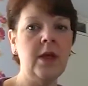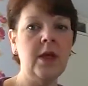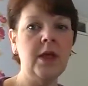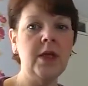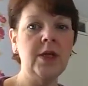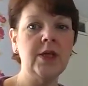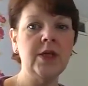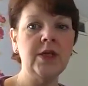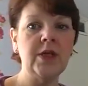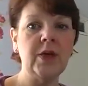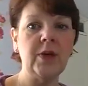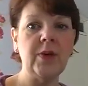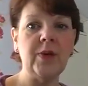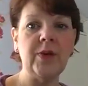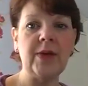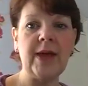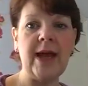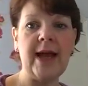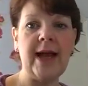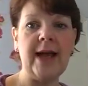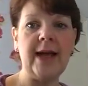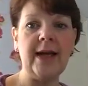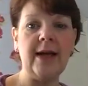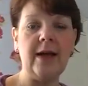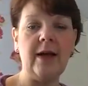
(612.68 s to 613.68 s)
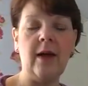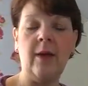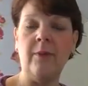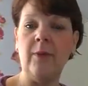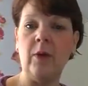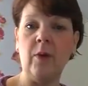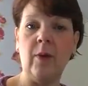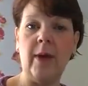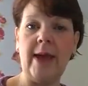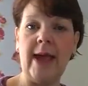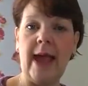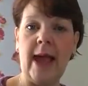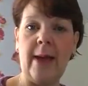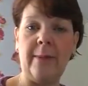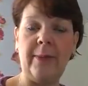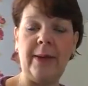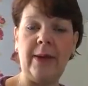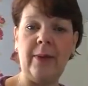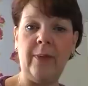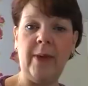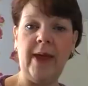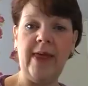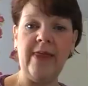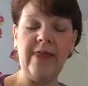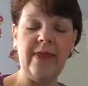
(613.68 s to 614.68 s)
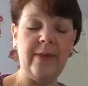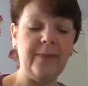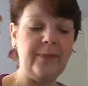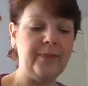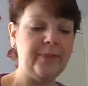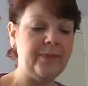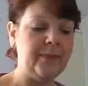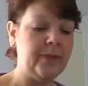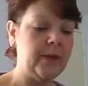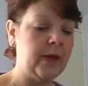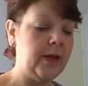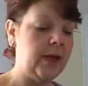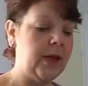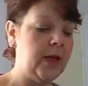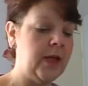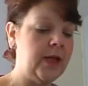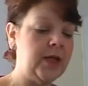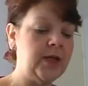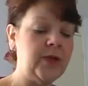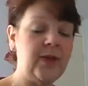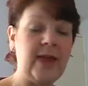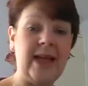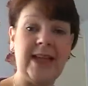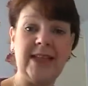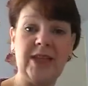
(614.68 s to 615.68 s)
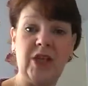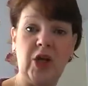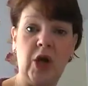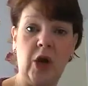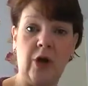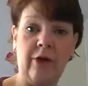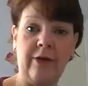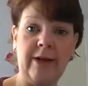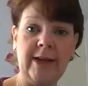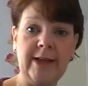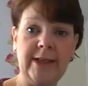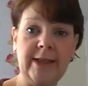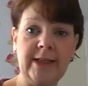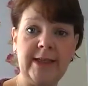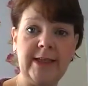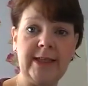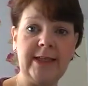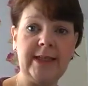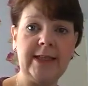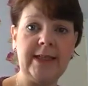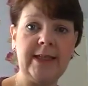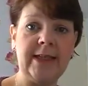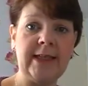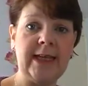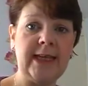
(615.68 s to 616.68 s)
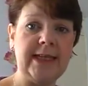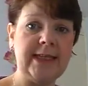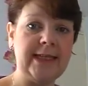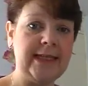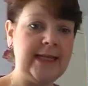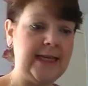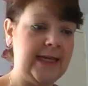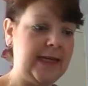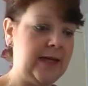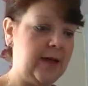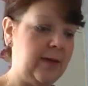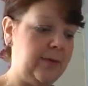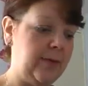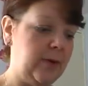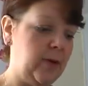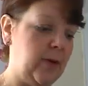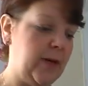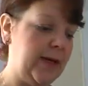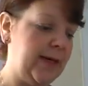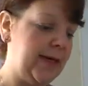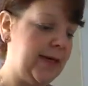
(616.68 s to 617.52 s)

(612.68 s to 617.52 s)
So that I'm quite happy with. So that's Lawrence, and that's knitting up quite